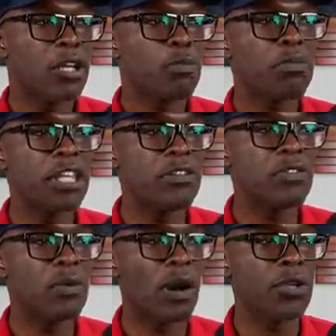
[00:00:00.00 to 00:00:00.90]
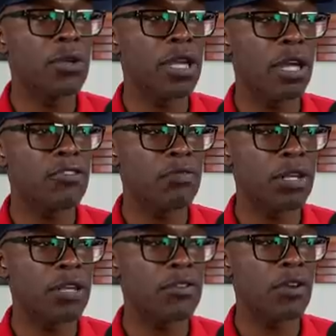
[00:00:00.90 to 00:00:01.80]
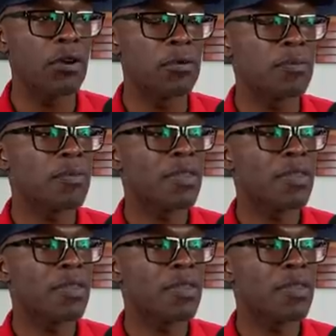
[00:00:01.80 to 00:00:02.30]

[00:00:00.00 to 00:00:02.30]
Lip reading: Please do all you can to bring us home.